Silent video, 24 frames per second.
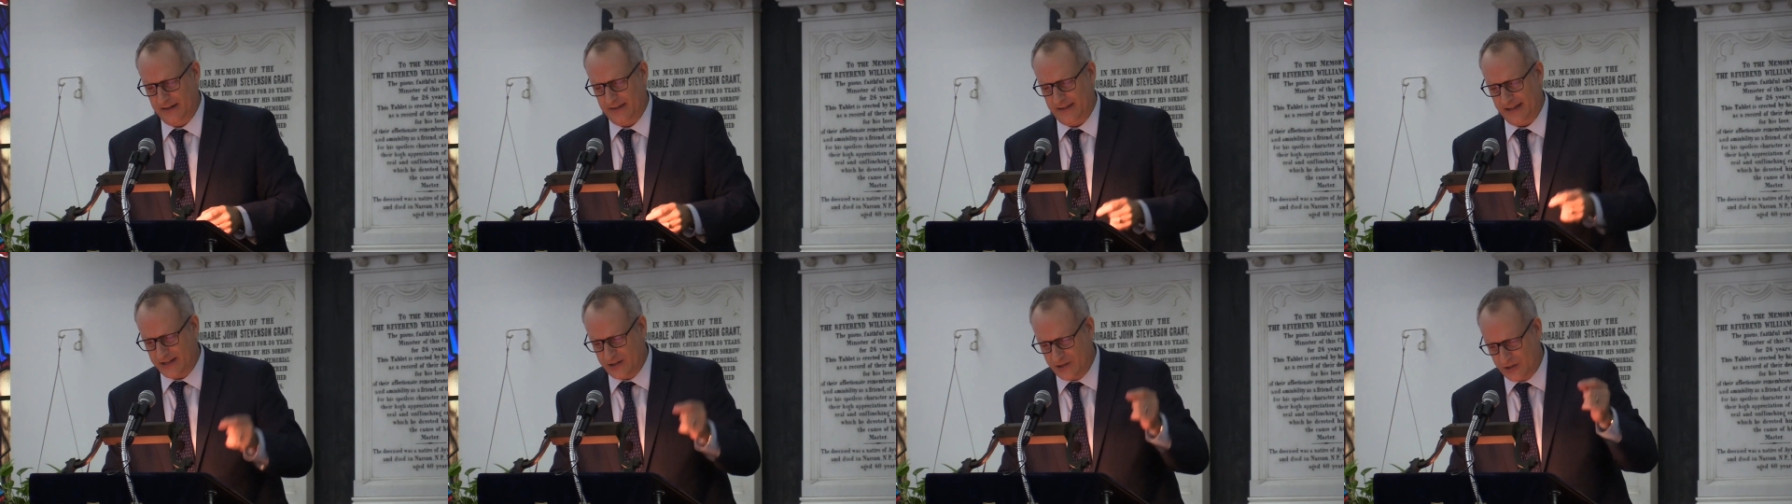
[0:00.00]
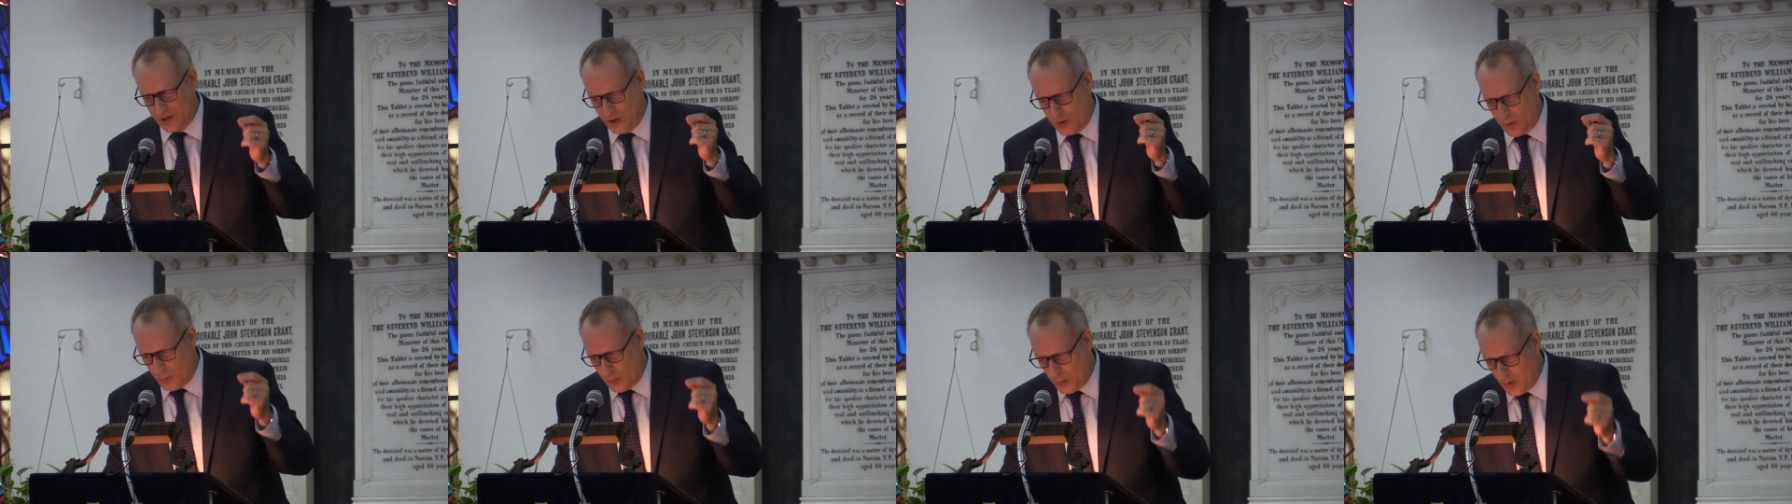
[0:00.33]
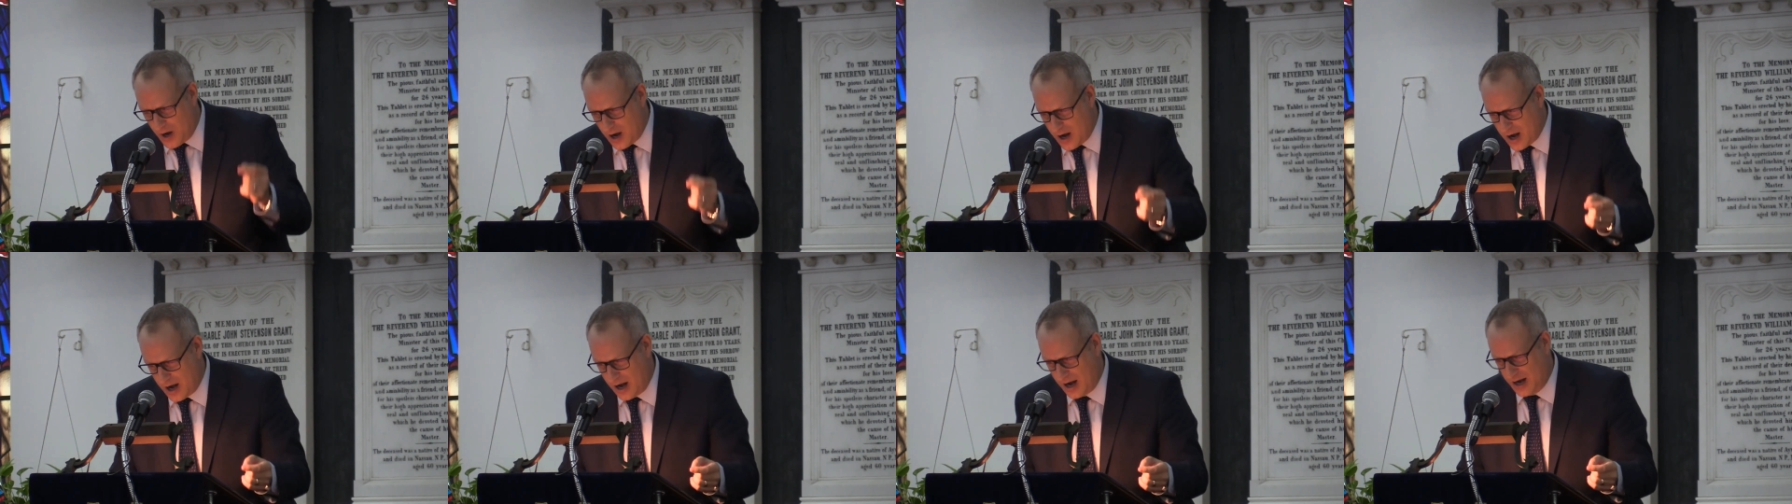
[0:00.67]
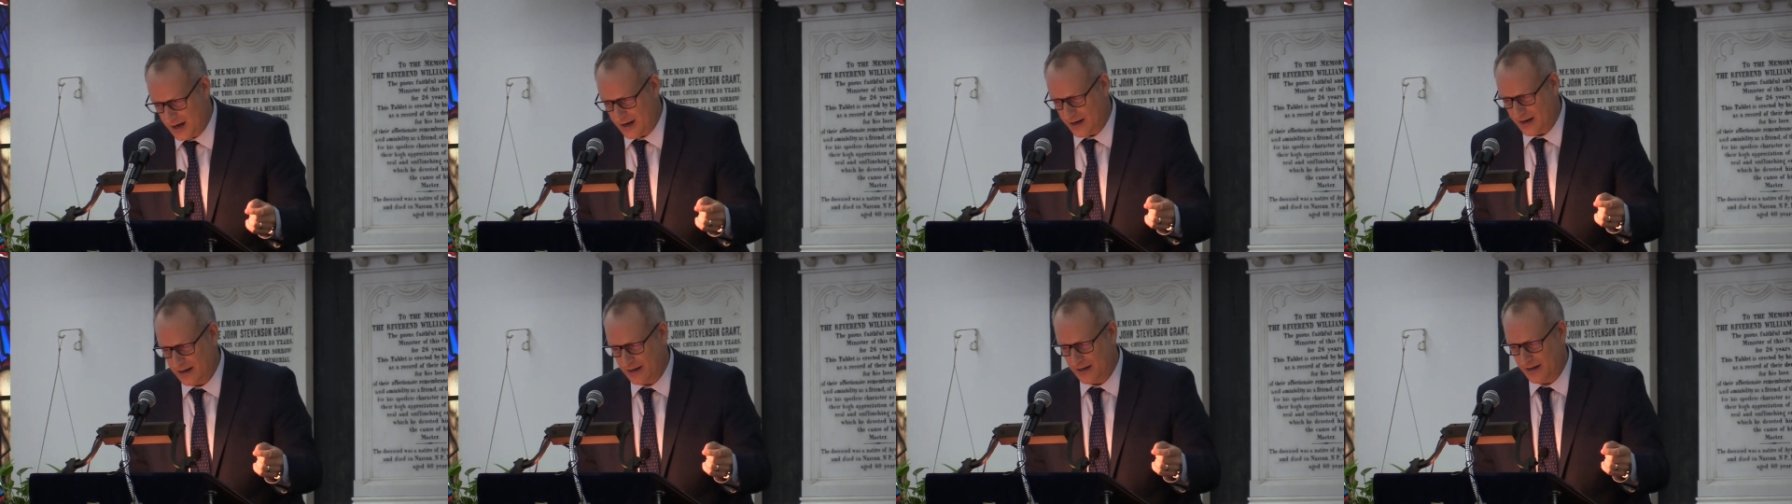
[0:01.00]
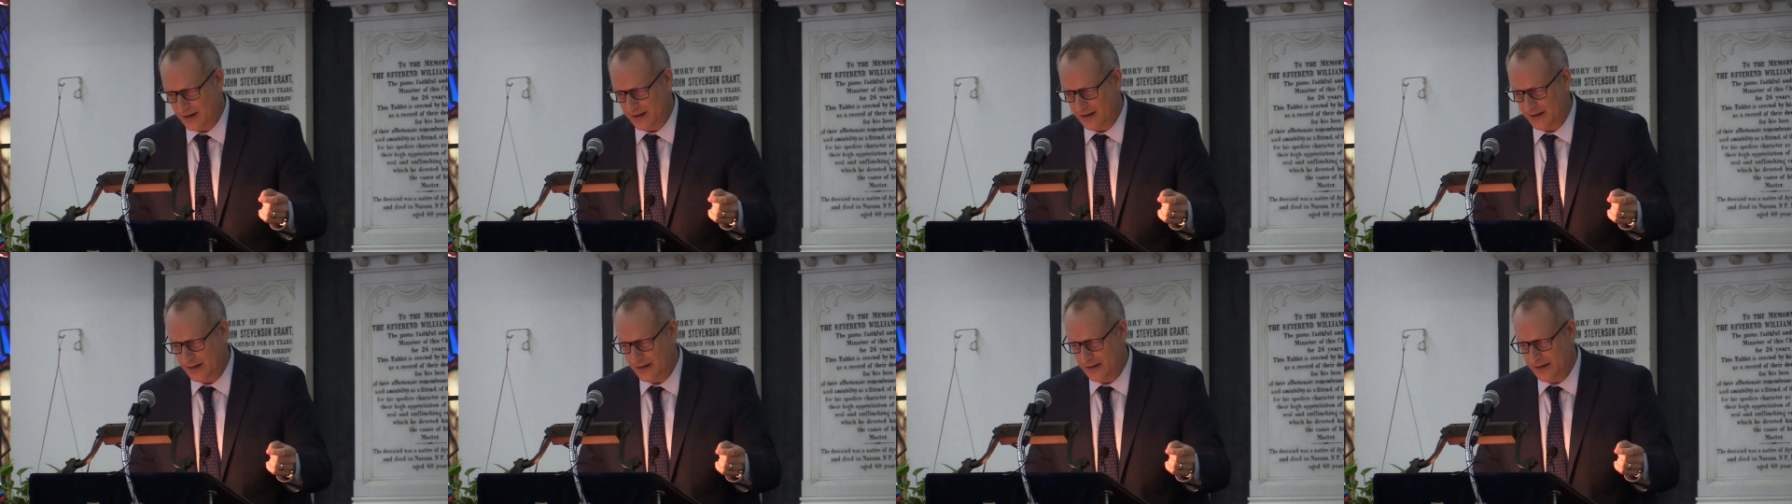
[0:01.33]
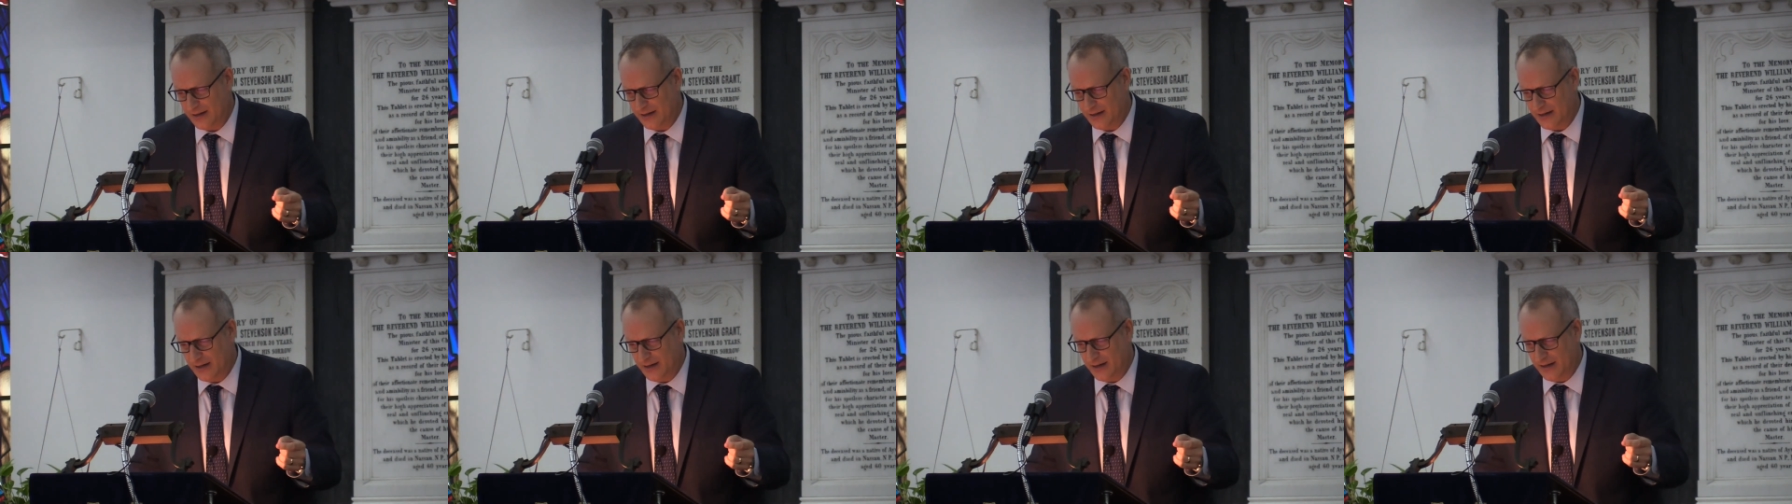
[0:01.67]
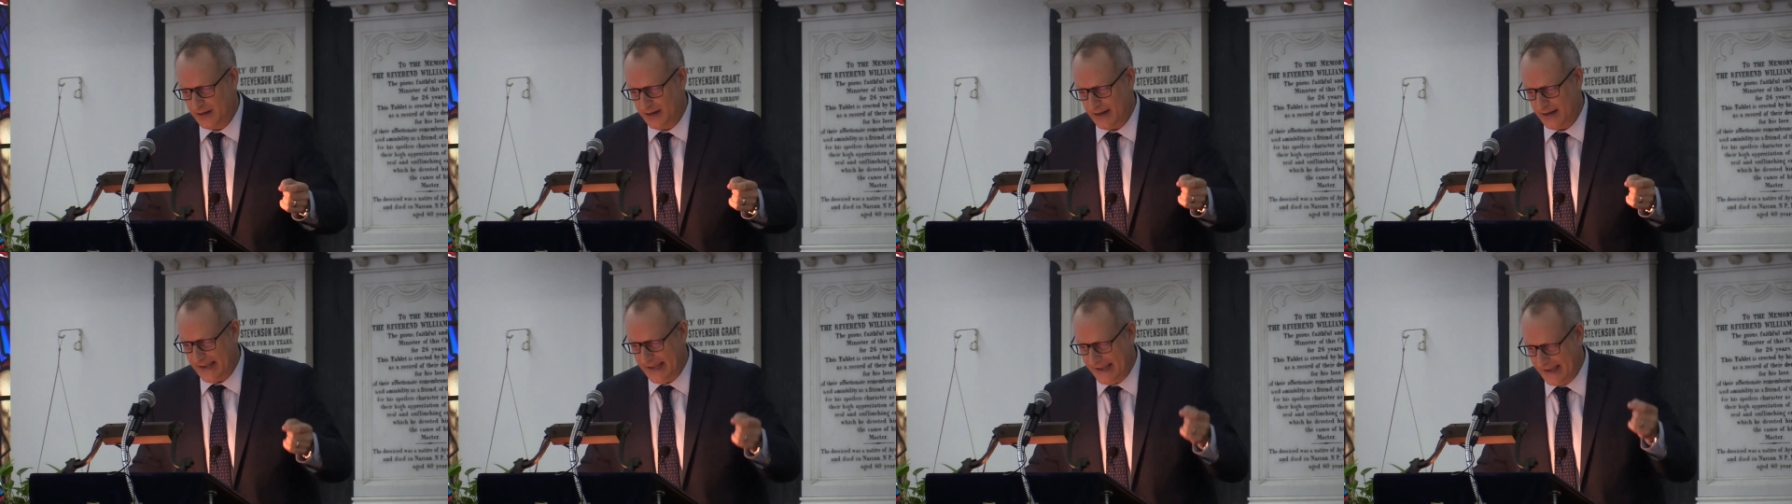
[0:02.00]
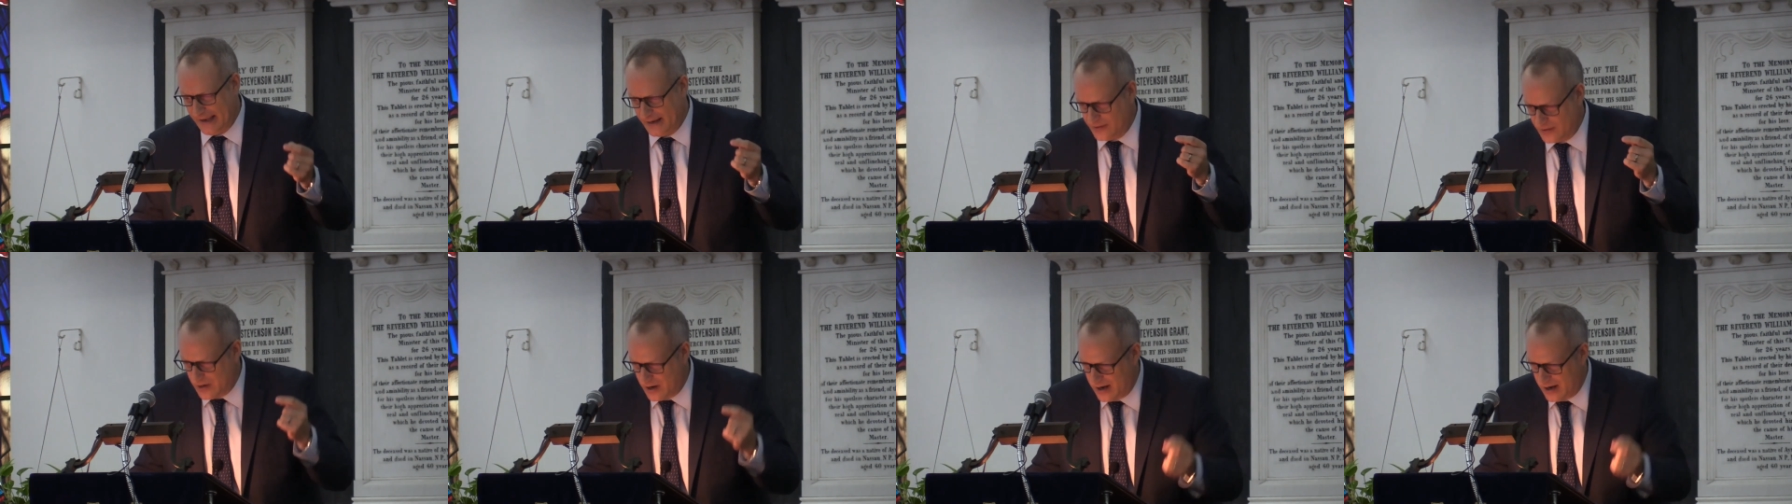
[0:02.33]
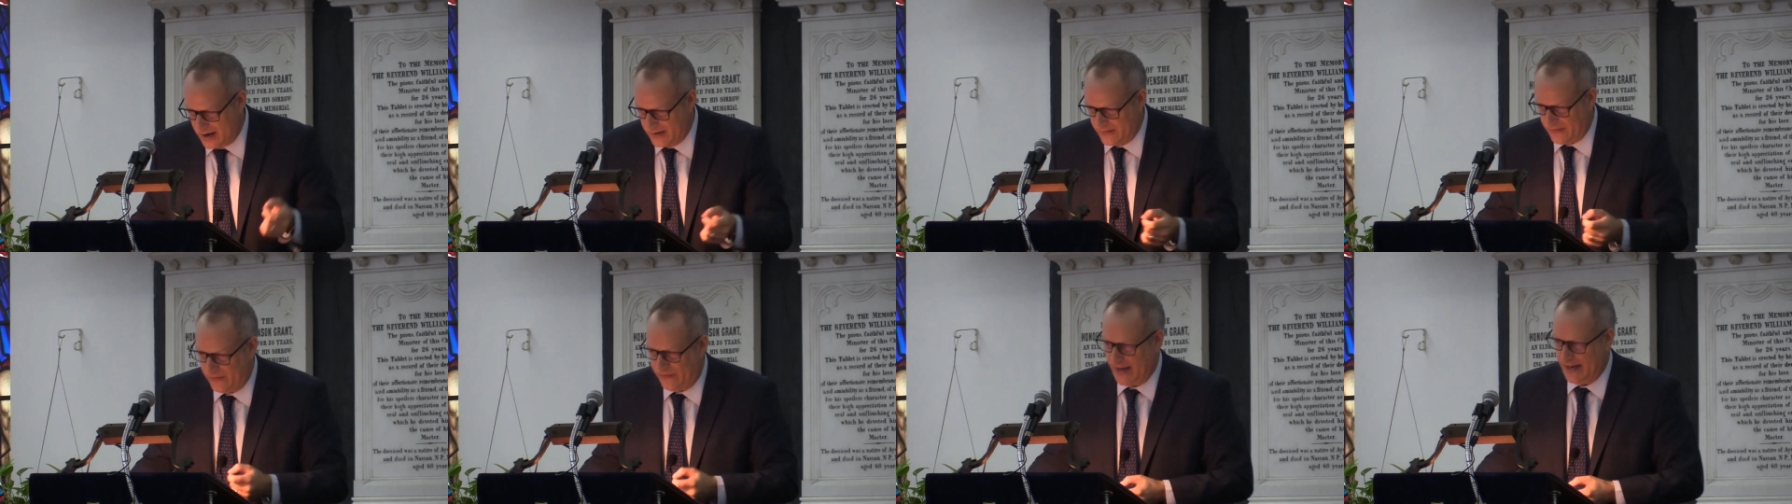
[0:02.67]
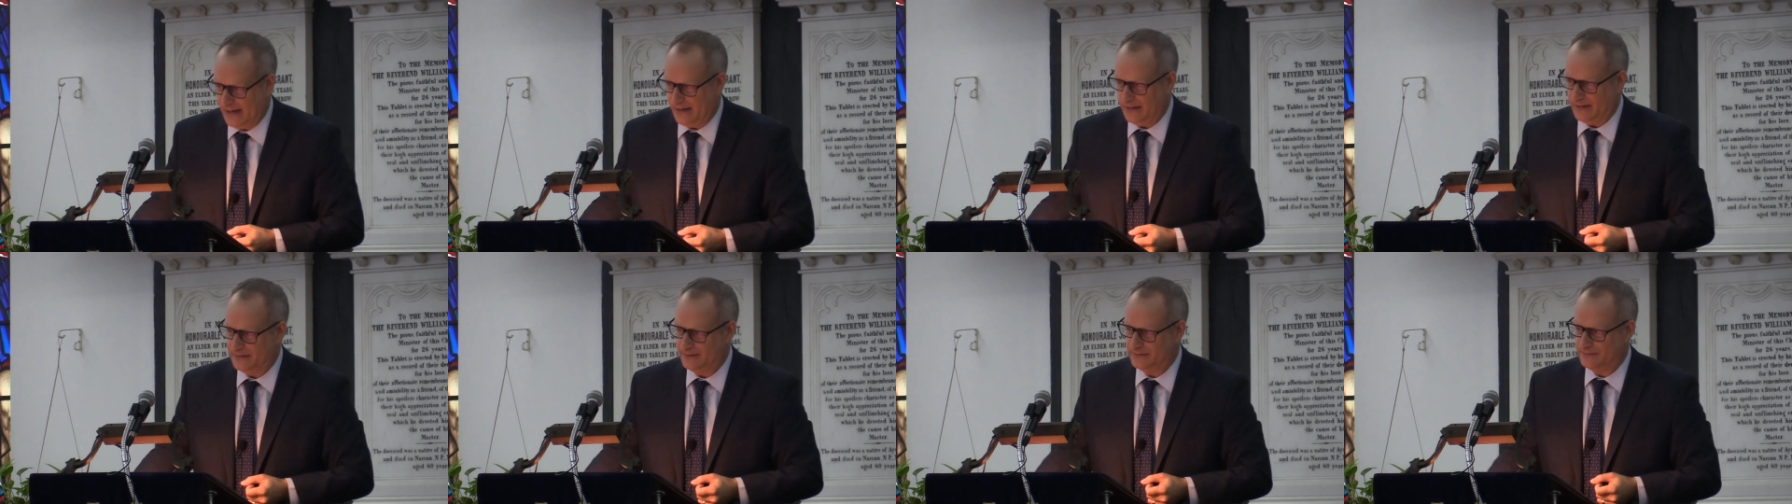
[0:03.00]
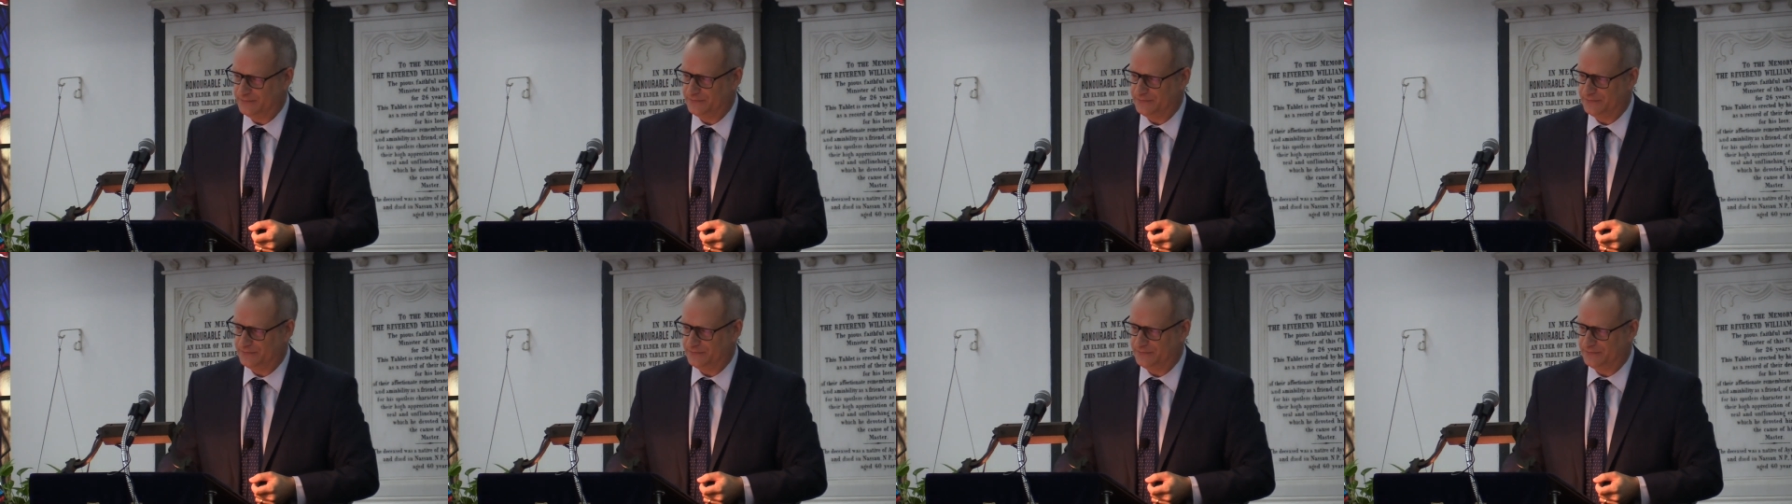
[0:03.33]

They shall walk and not faint.